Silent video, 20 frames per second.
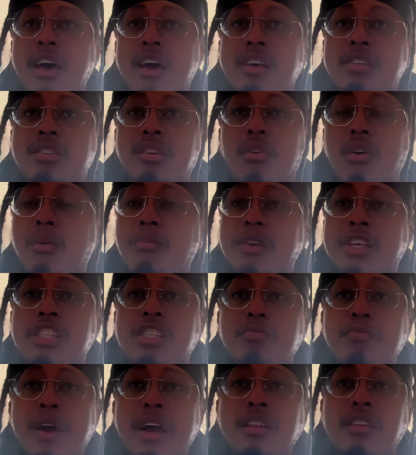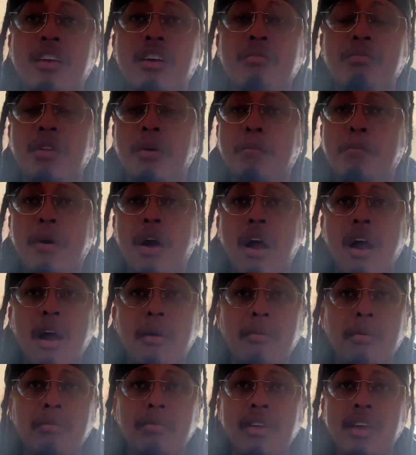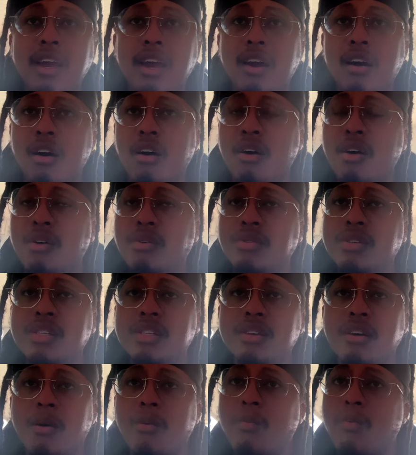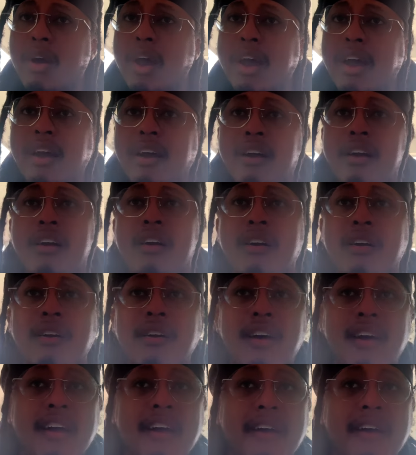So I'm expecting him to probably go somewhere